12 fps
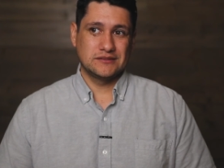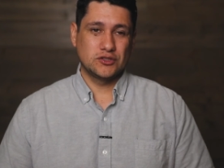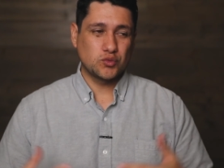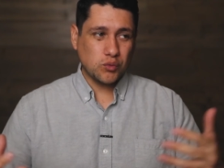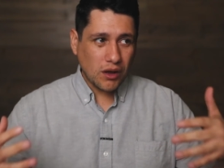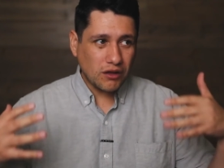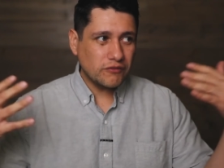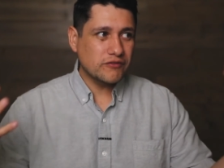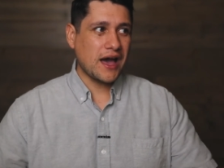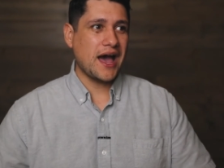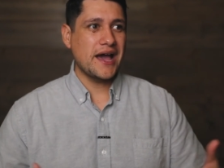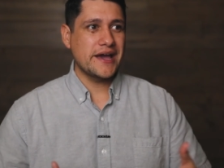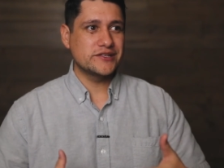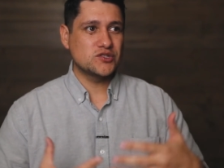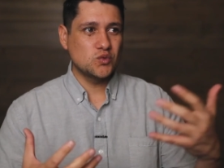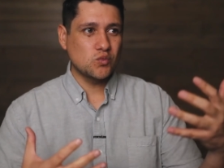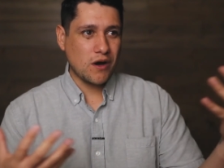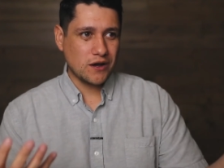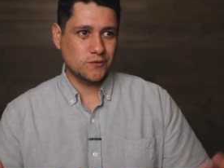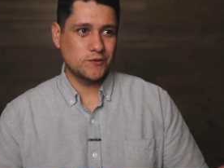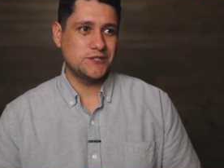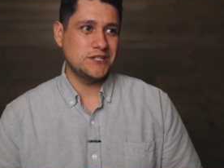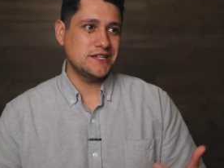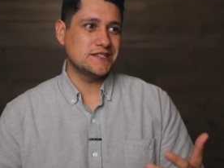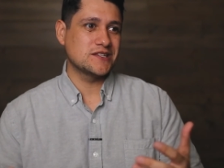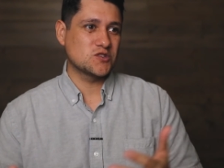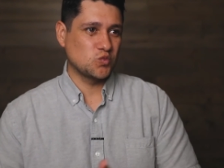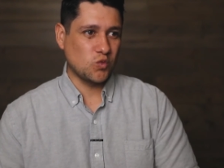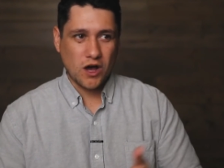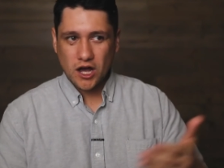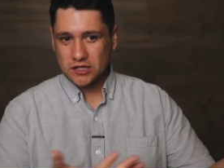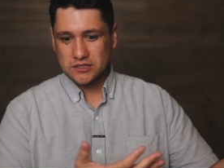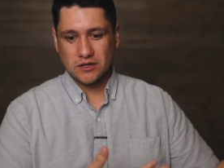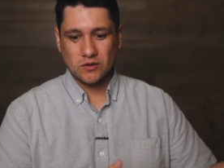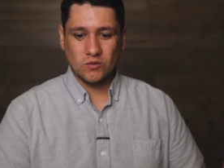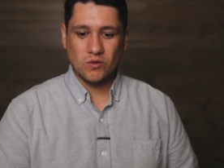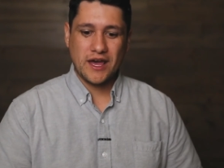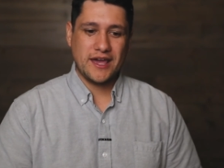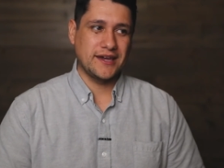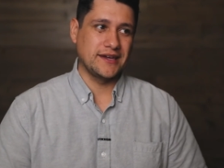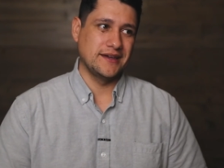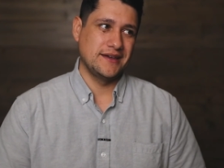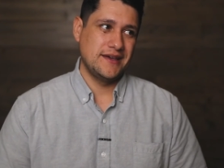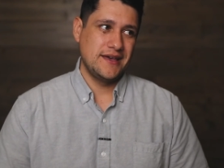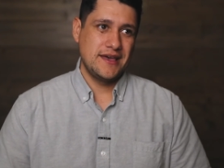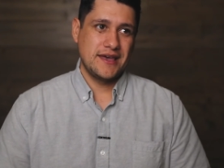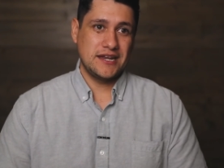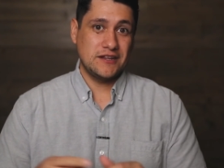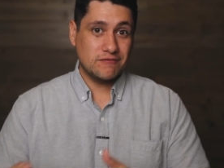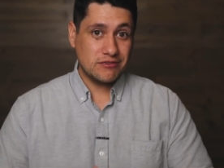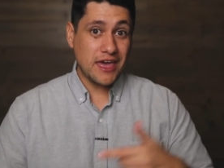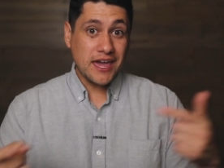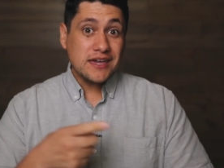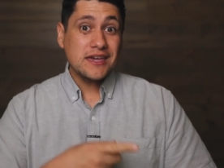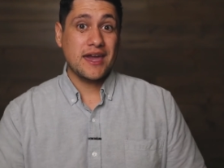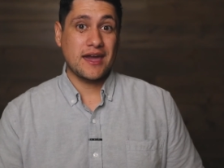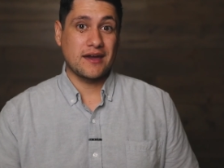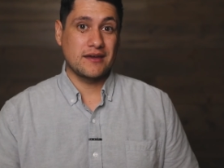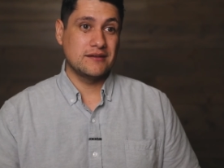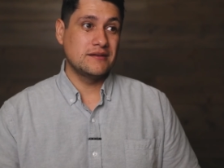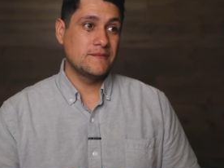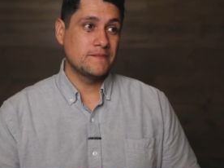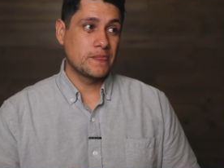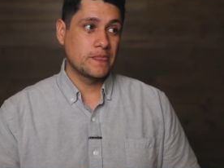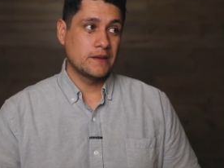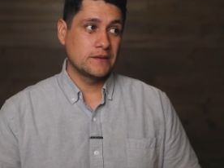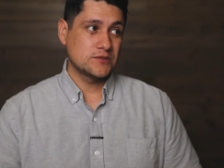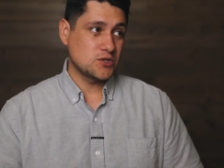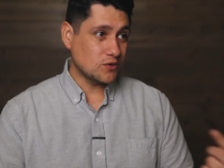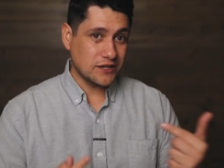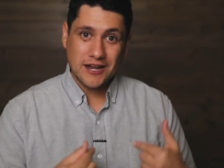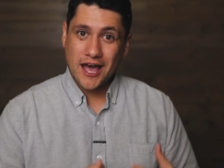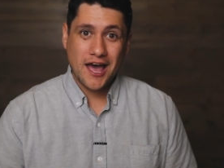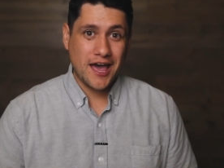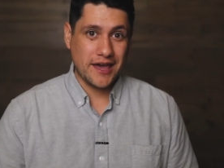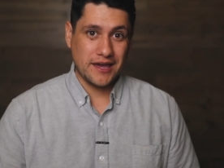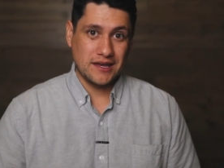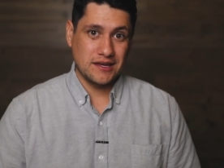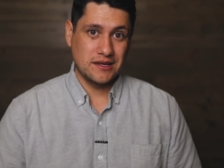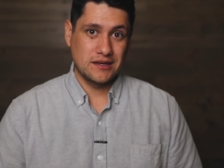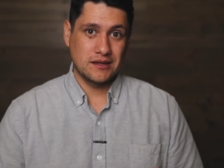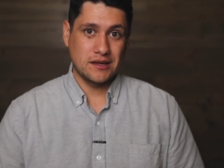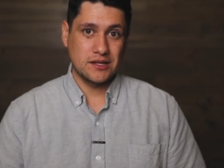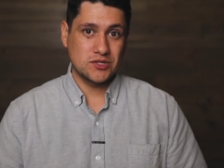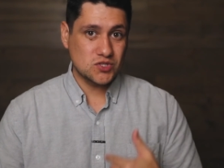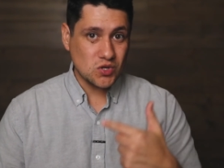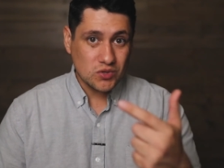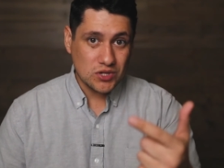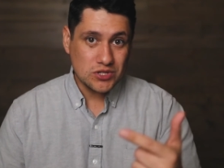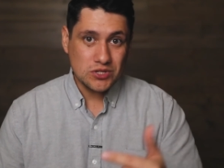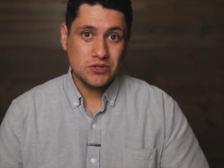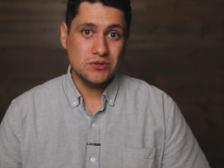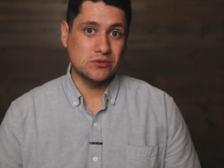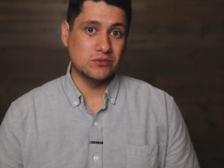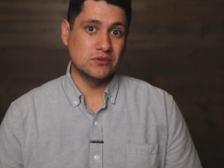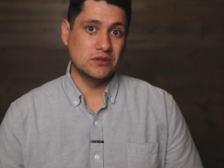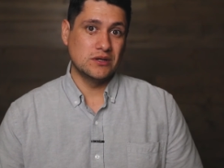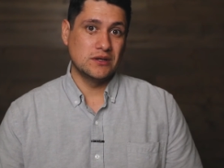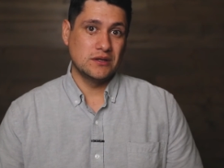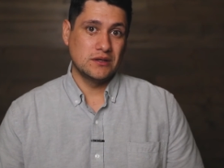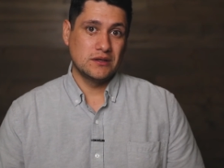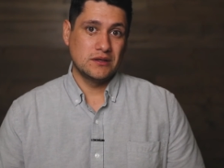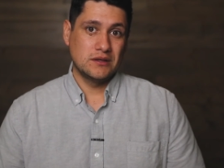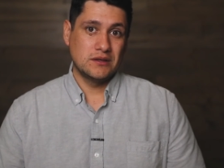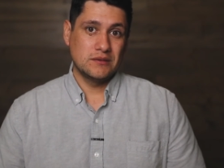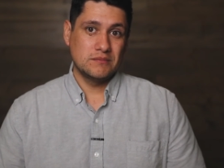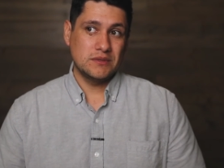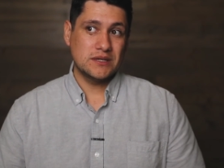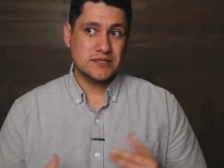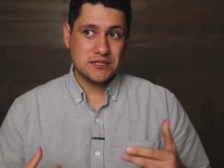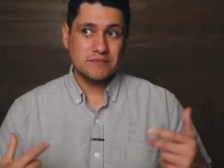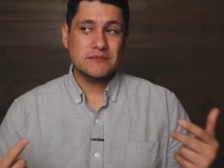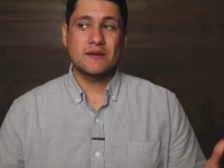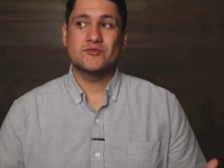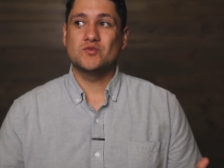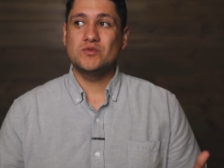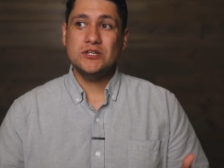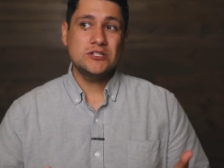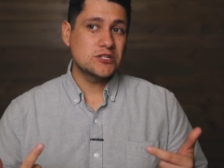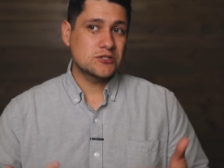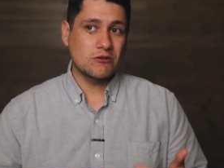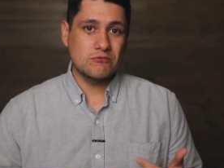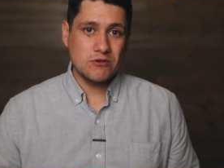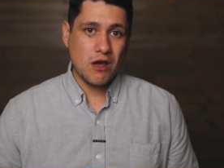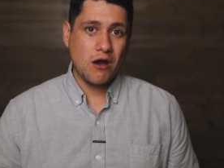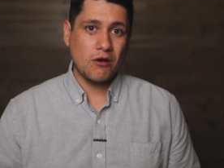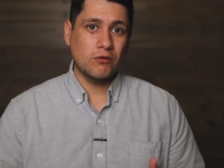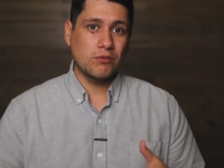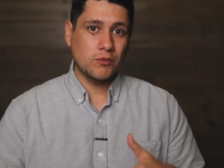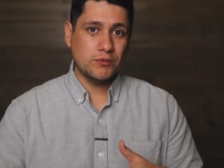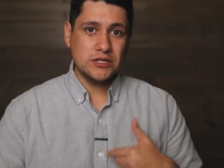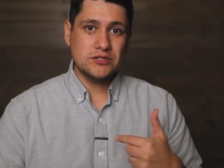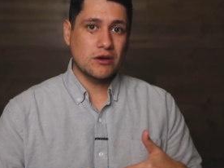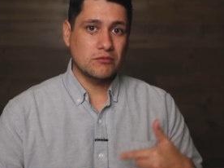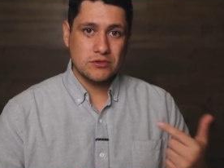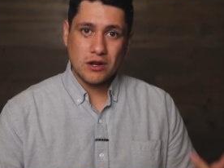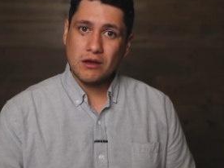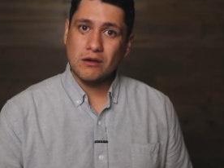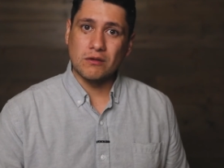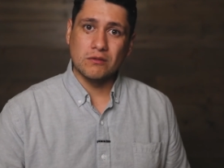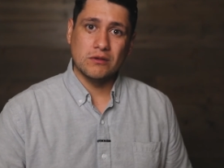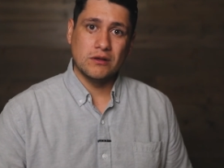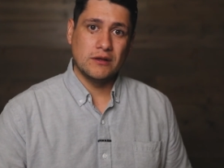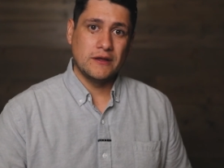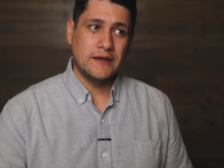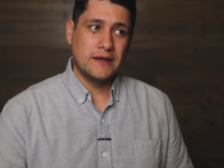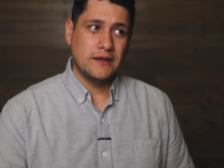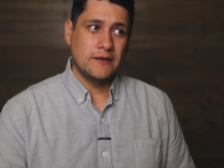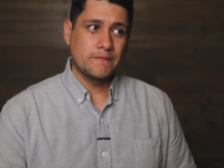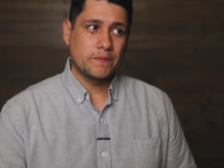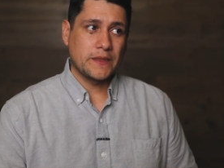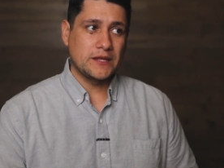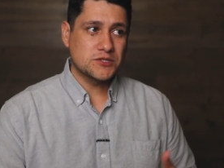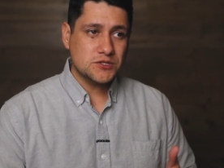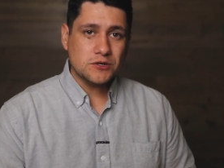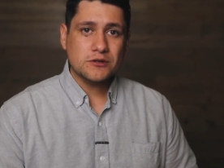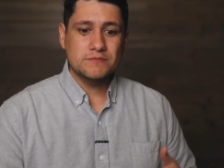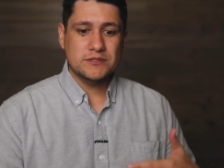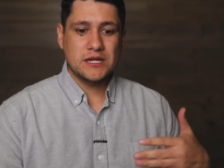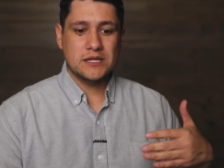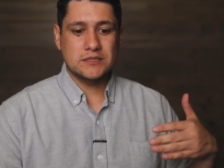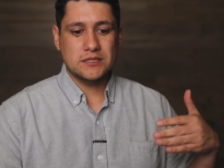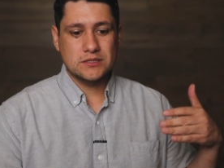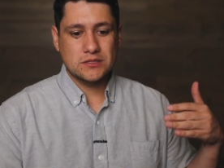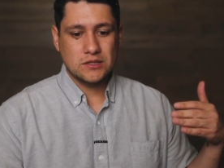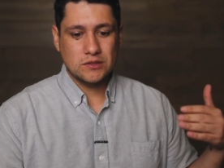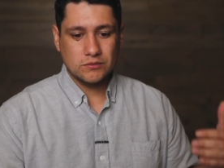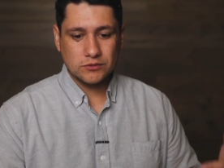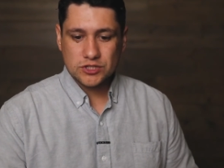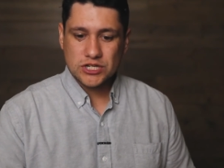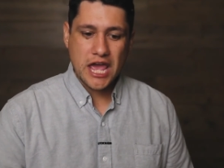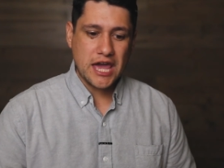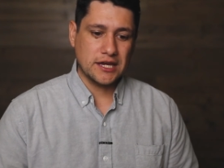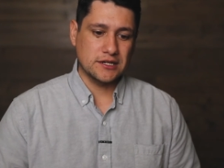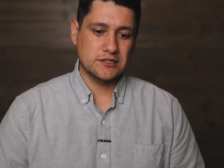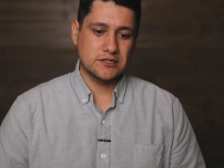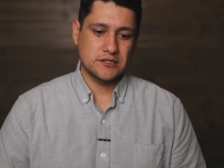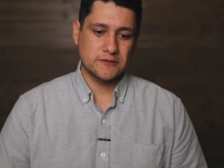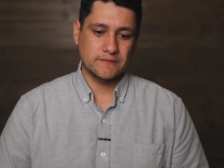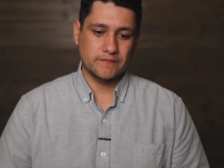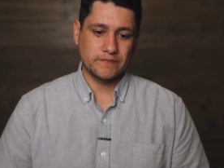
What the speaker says: The 12 guys who walked with Jesus walked away. And if they can, so can I, and so can you. Because sometimes we just don't know what we don't know, and circumstances will change.